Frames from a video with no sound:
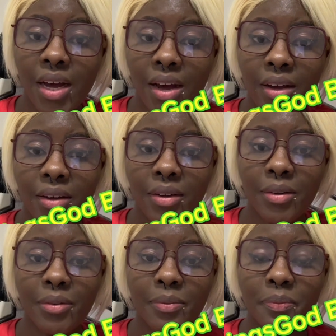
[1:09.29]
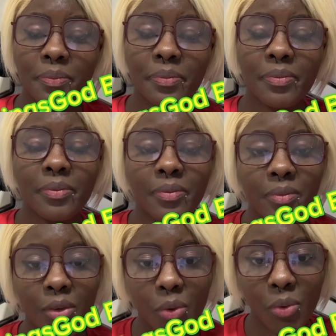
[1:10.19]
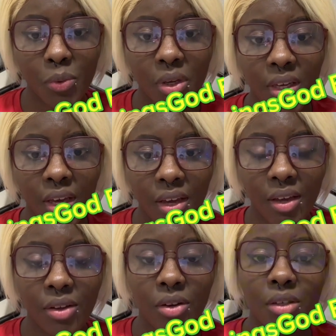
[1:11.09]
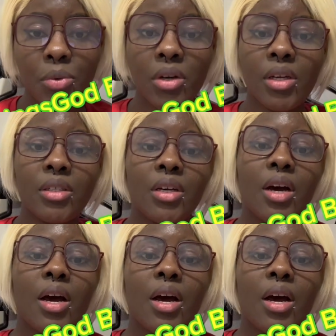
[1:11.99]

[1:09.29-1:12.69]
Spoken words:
As if person don't buy, as in everywhere, I don't enter.